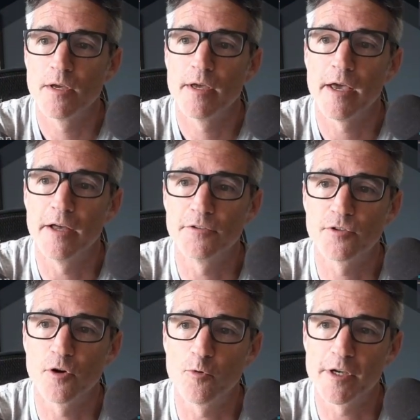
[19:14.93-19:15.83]
and
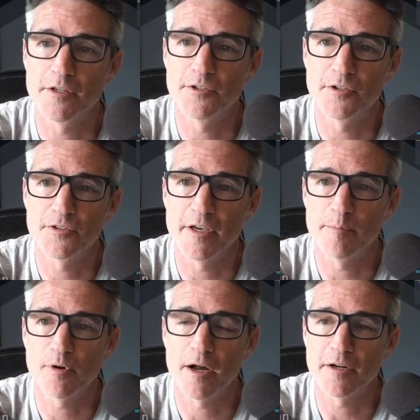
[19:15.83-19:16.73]
so we can just say
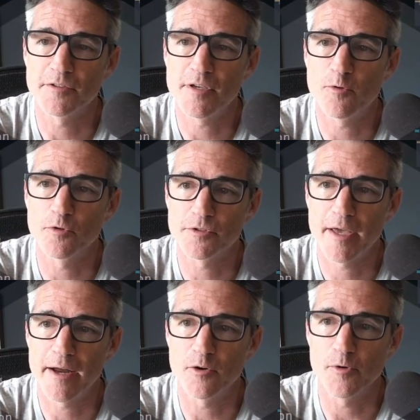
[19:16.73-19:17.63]
products equals
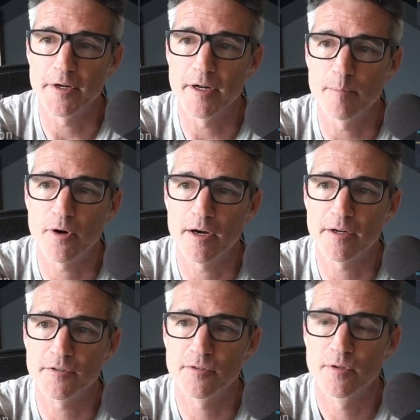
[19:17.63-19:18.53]

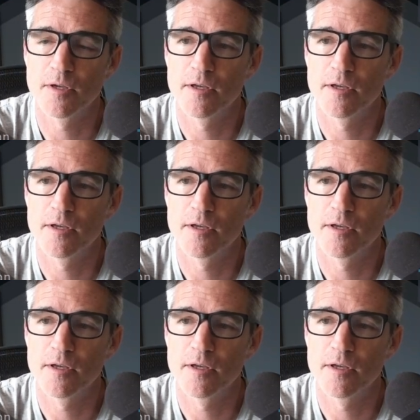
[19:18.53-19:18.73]
category.products